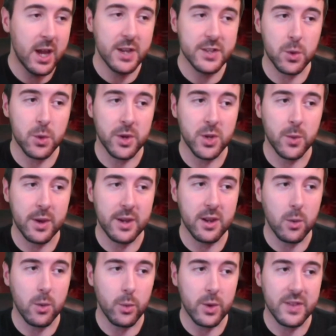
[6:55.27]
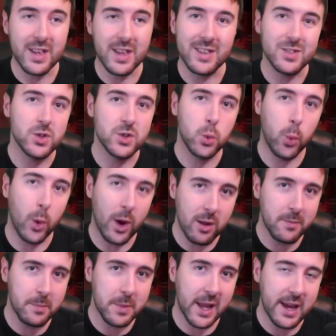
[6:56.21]
So what you end up with is
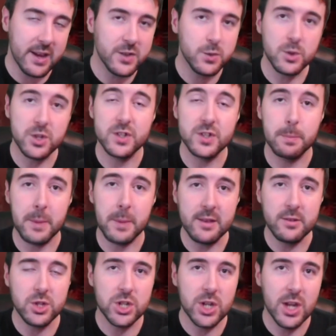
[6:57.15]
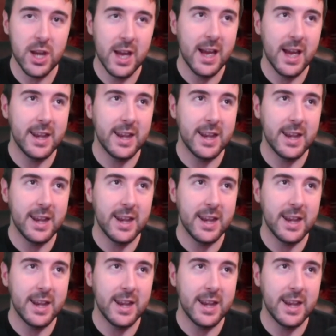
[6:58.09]
12 players, which is a bench.